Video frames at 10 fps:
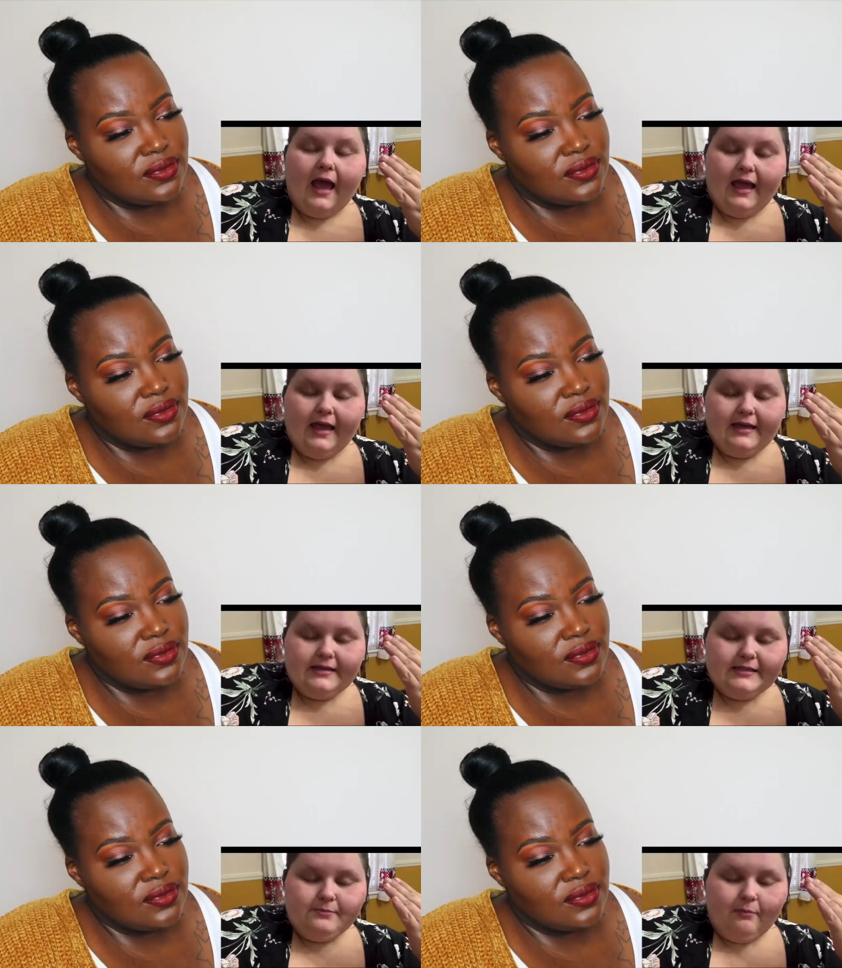
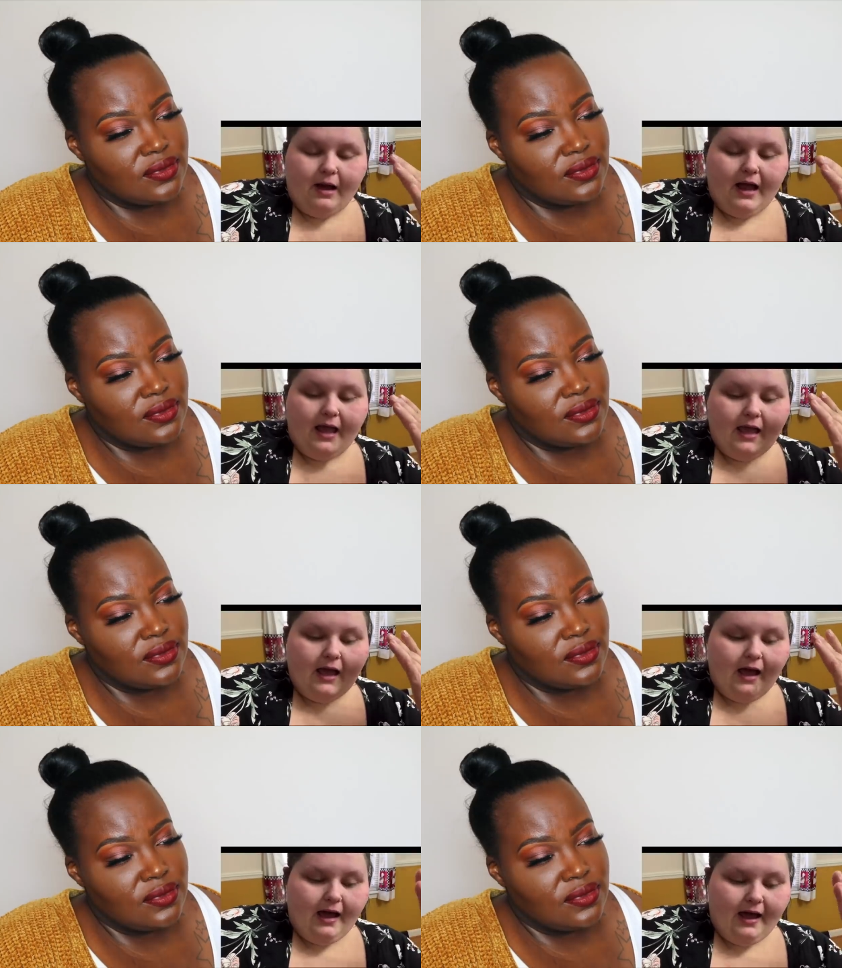Speaker 1: and my
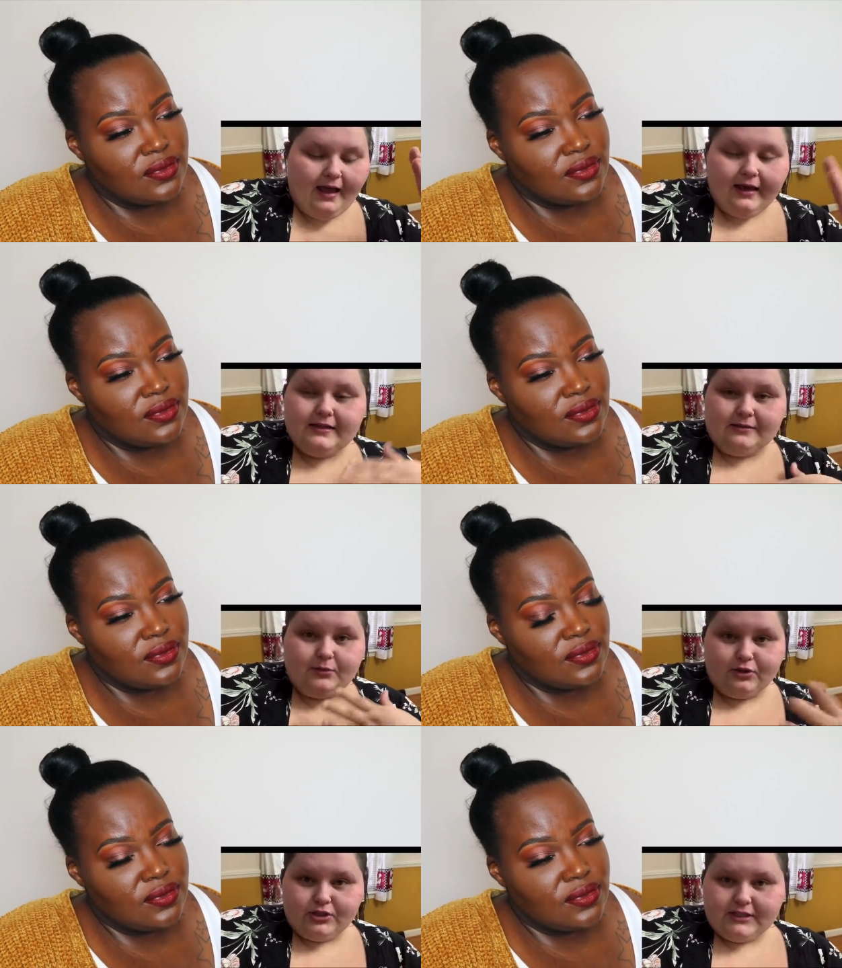eye, because I'm
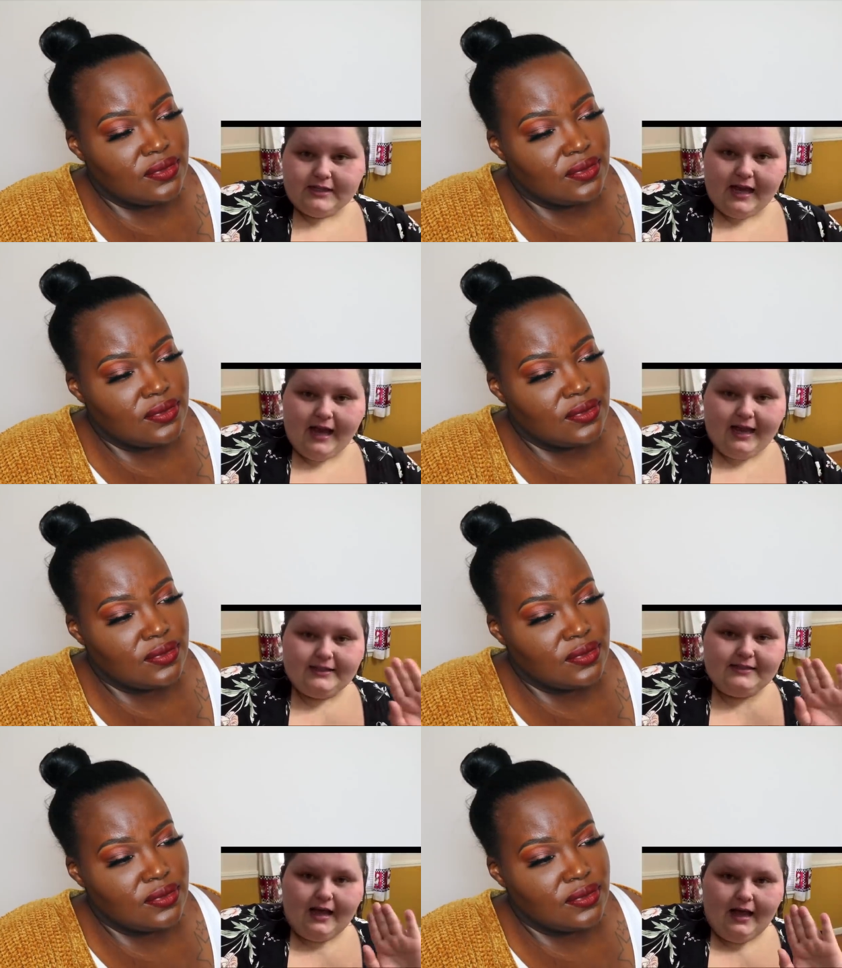allergic to
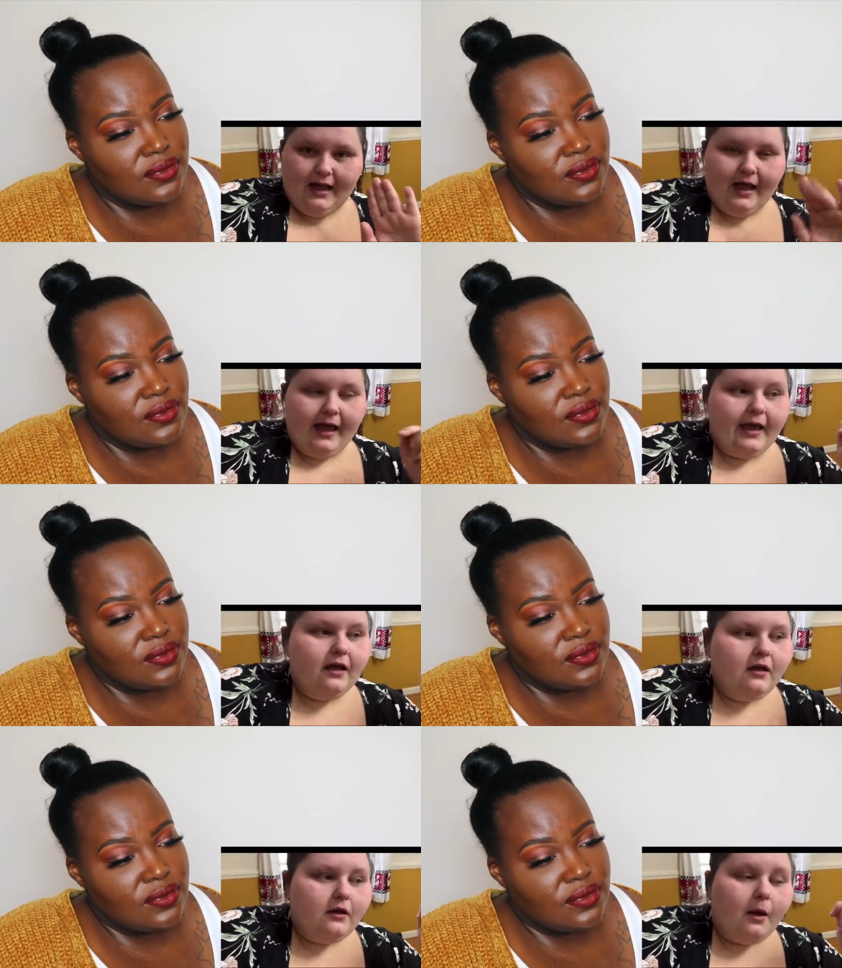cats,
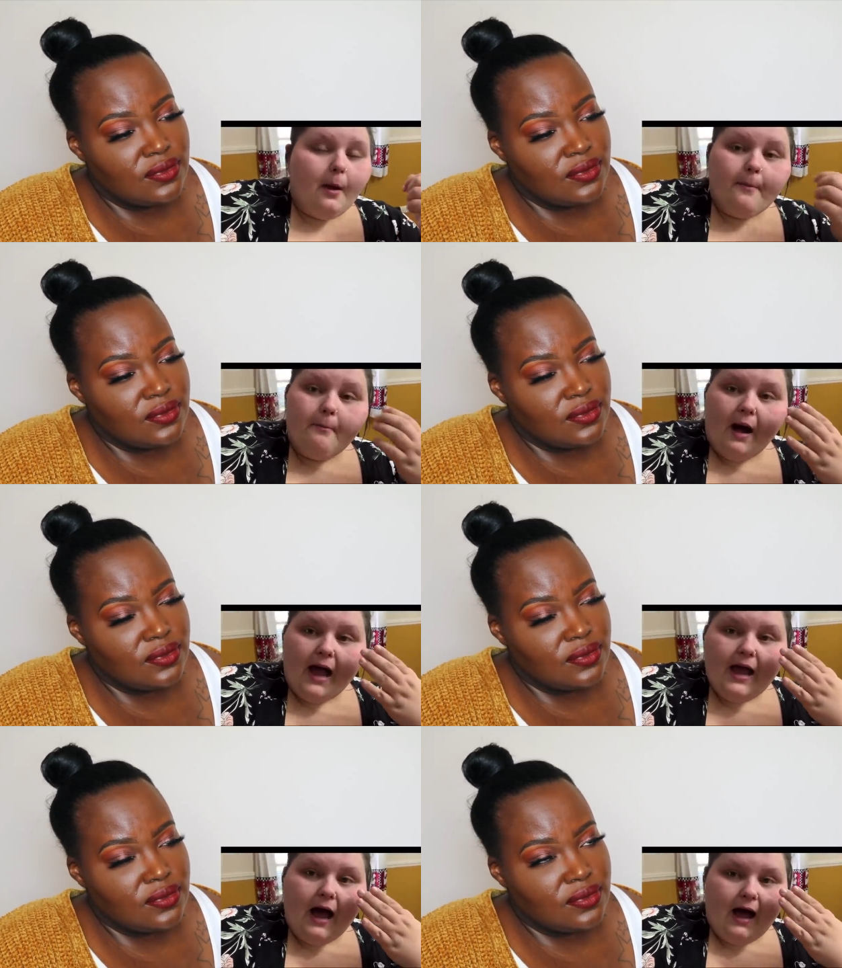hi,
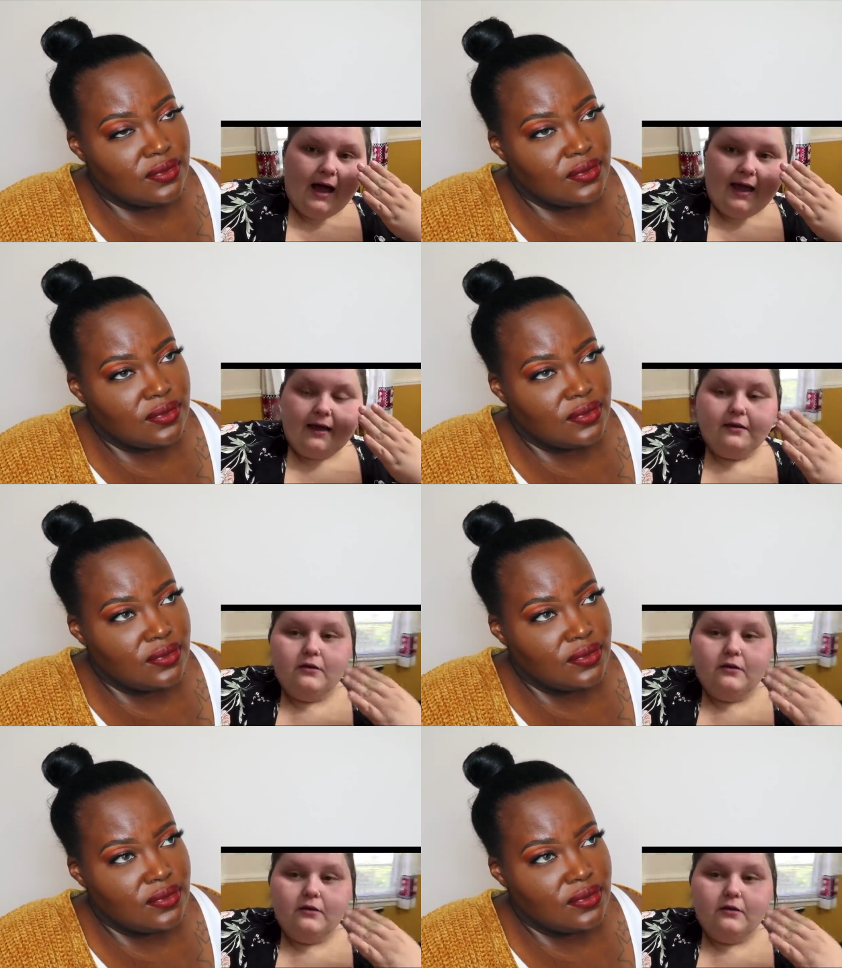my eye,